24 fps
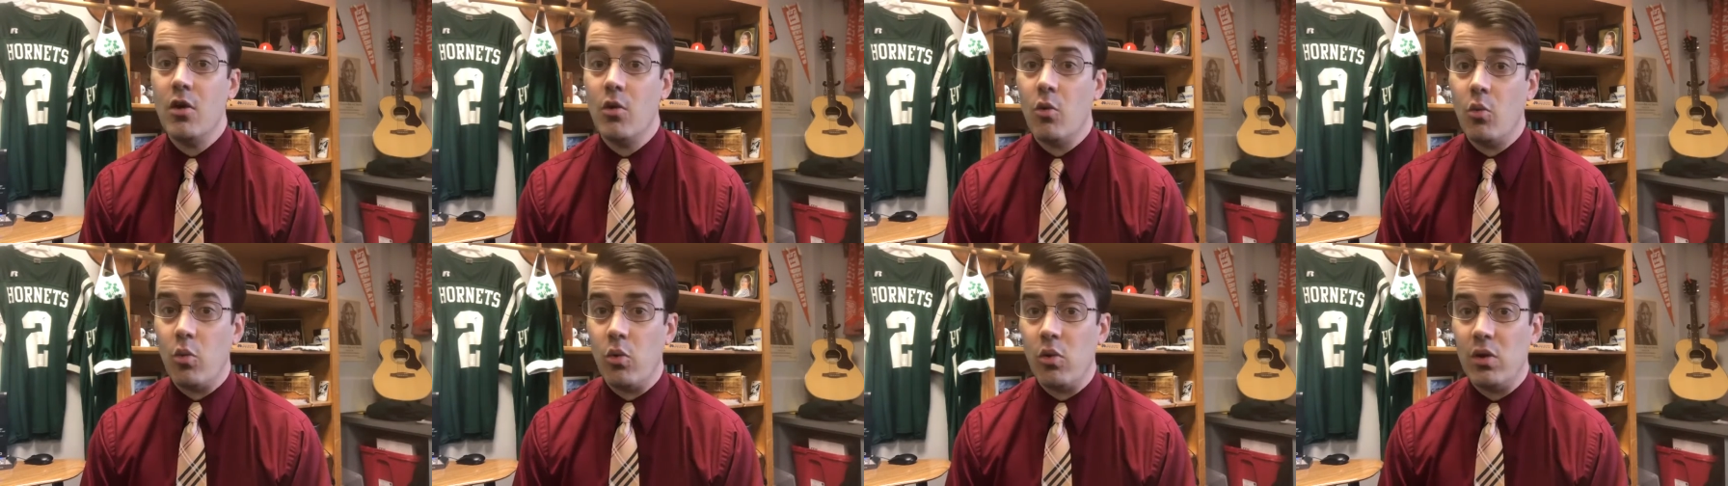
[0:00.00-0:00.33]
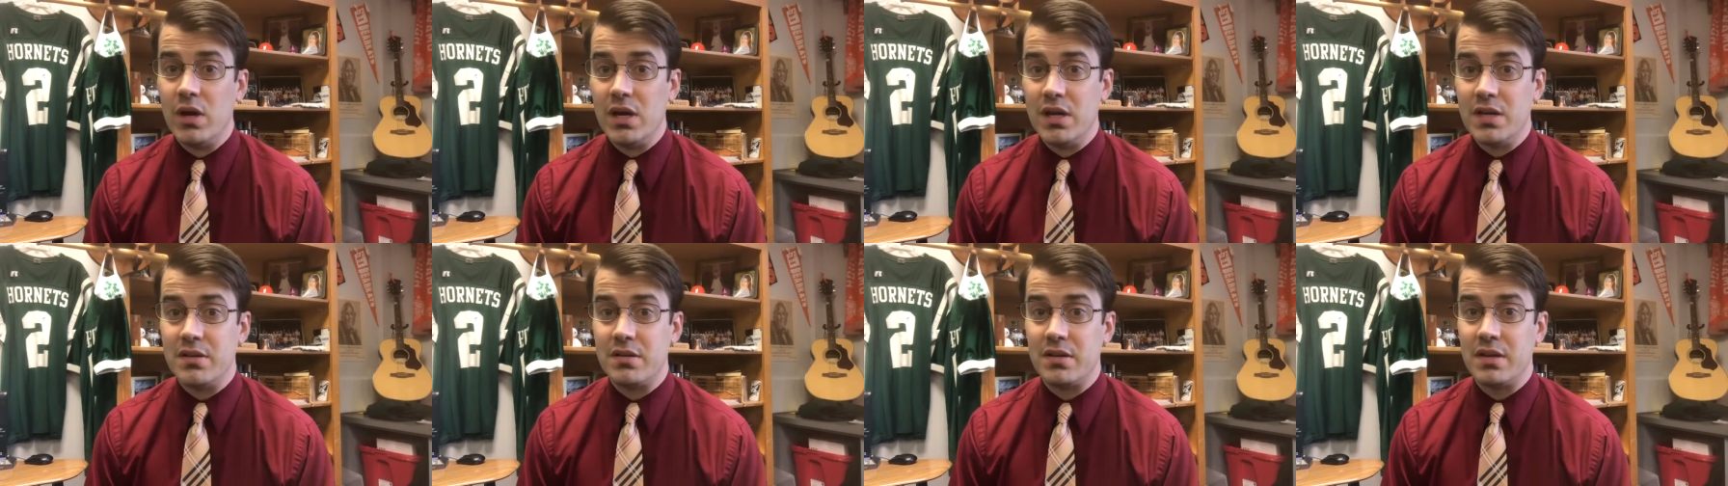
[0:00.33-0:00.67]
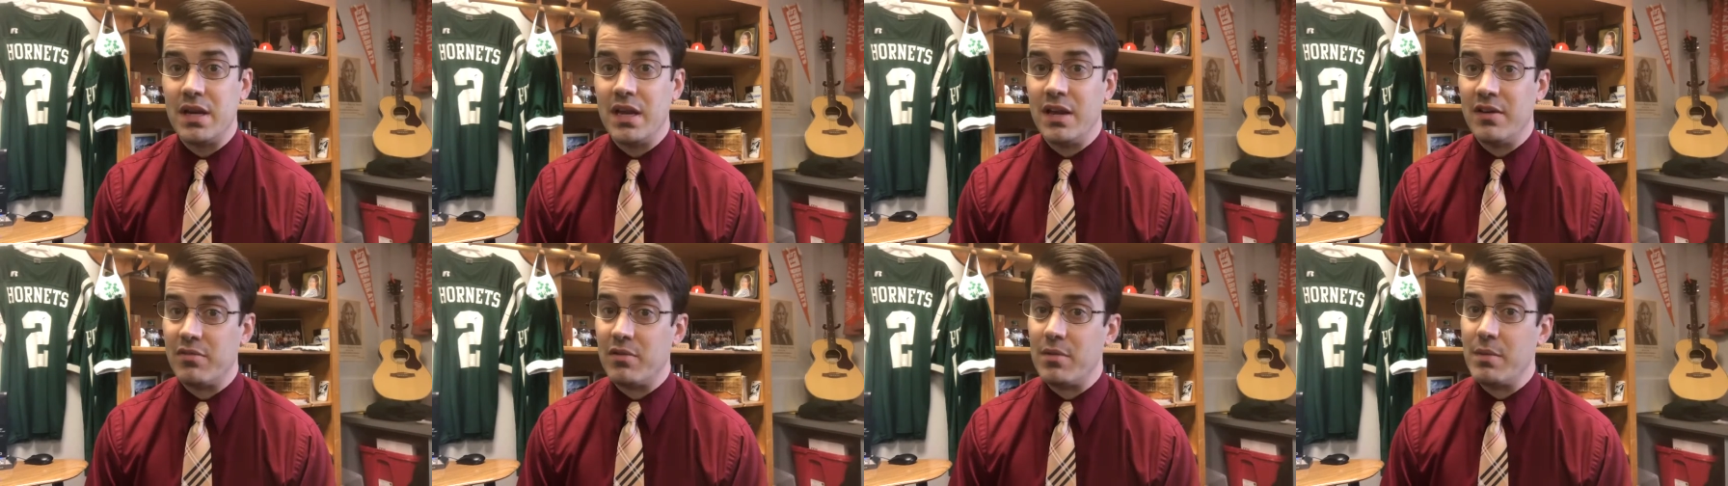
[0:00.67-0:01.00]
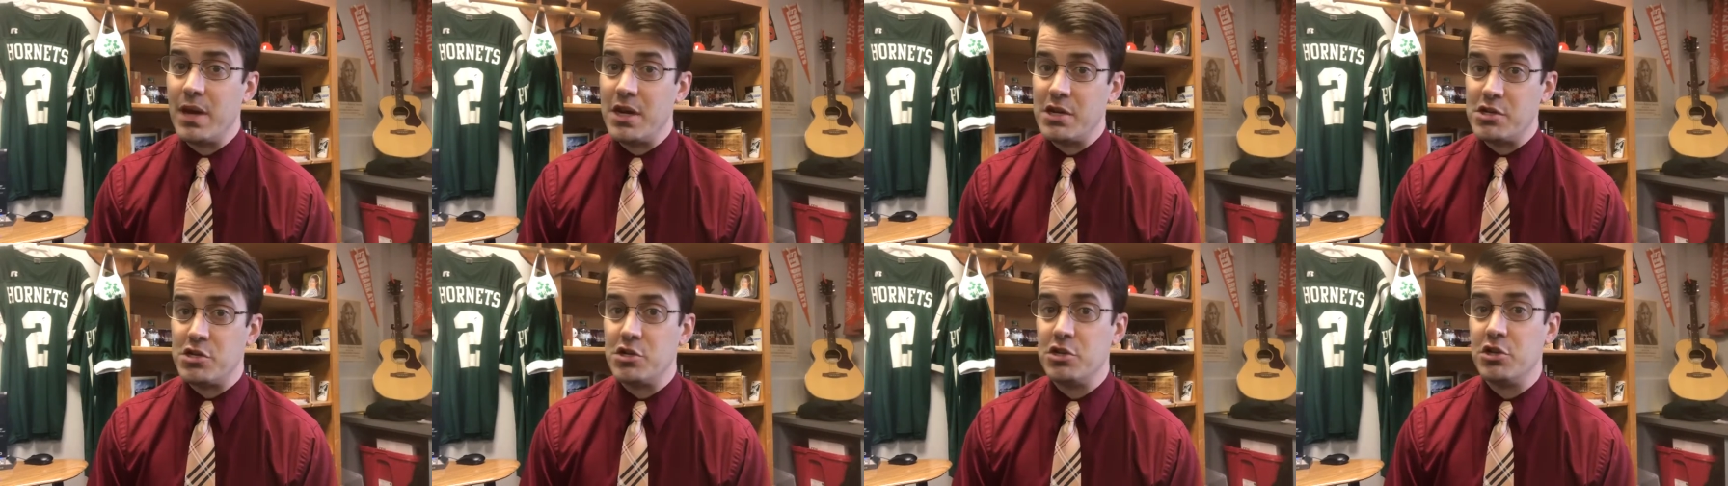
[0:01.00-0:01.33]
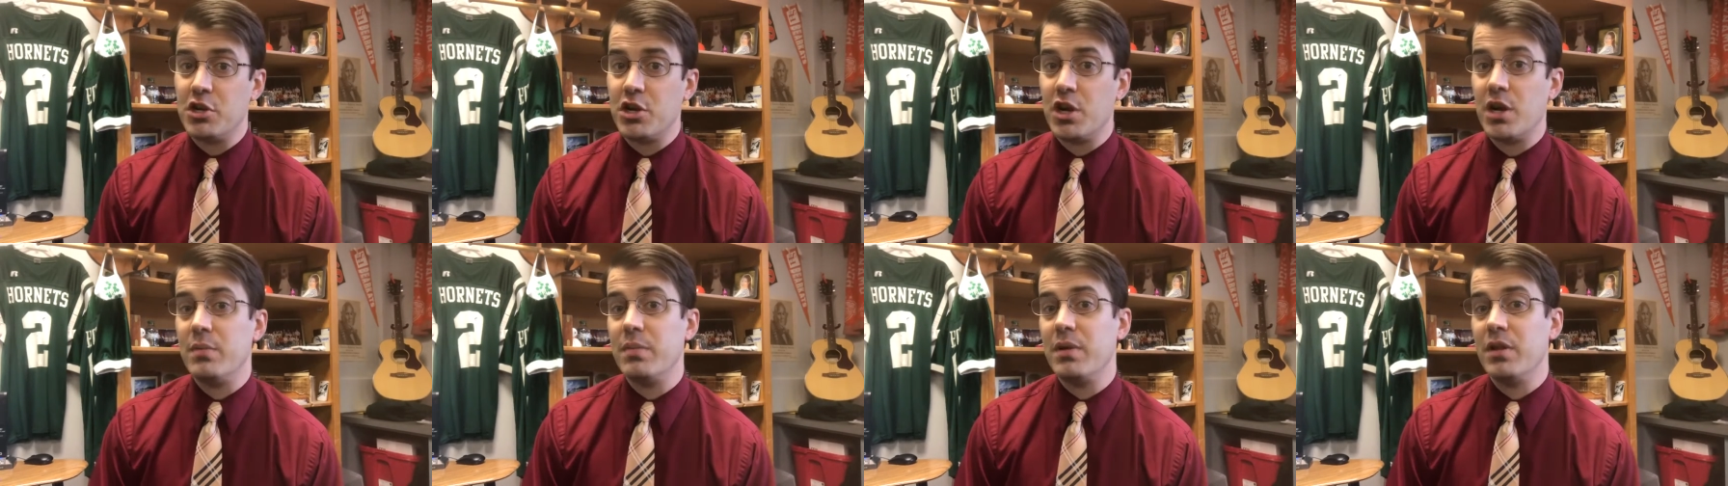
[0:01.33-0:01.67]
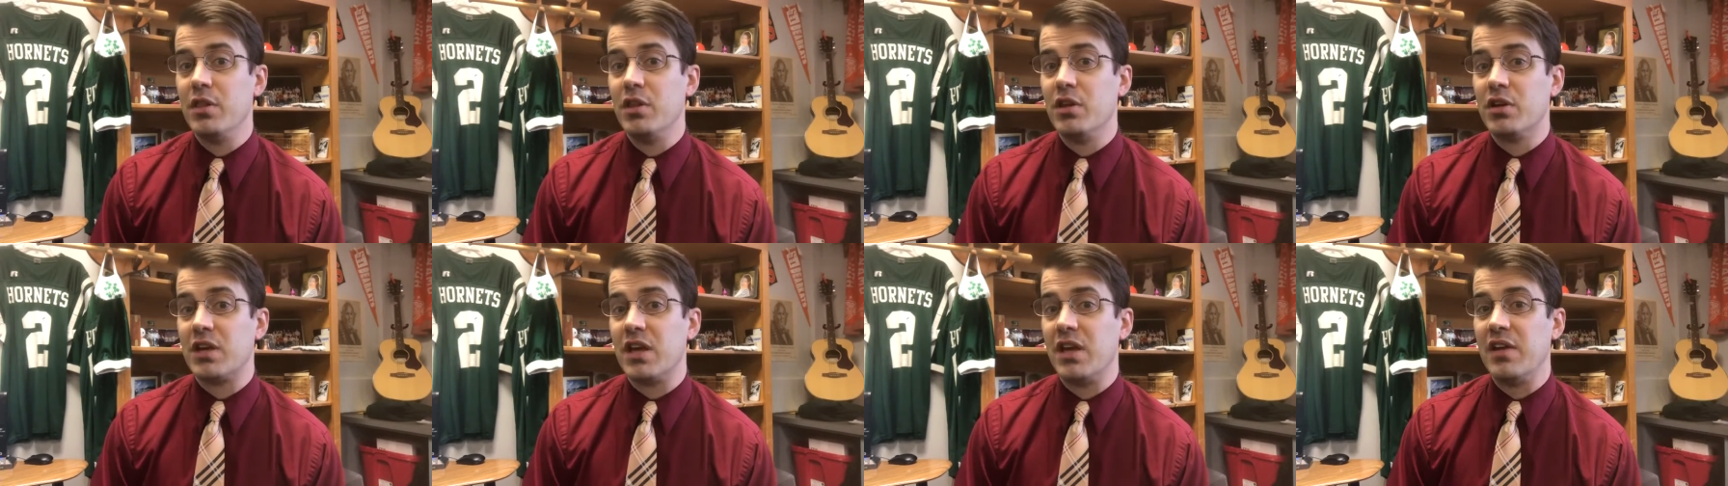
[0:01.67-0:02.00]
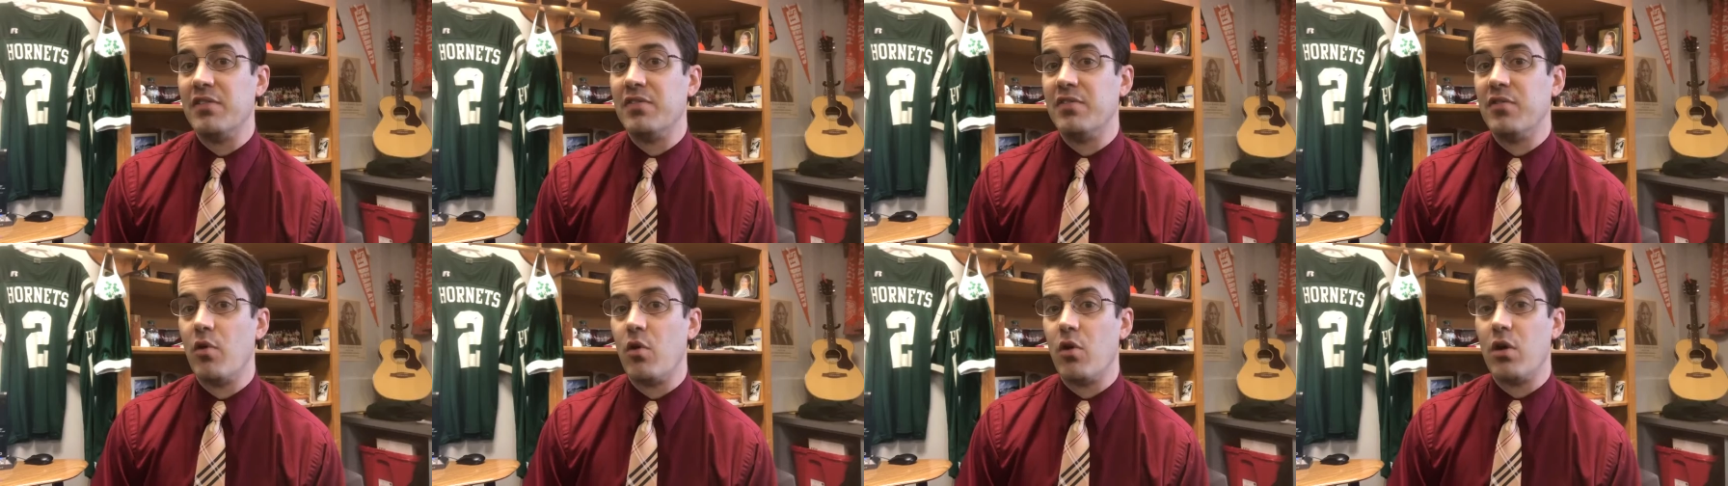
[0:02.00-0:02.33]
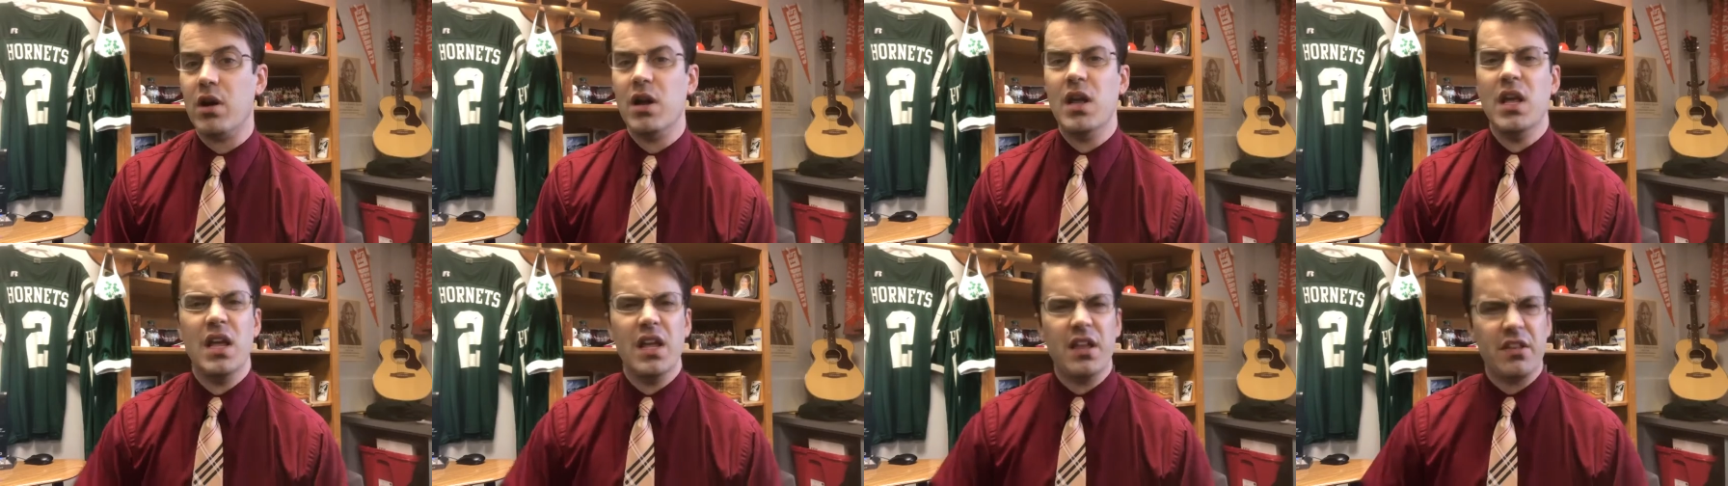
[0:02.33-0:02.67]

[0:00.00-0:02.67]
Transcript: what information you're going to be looking for.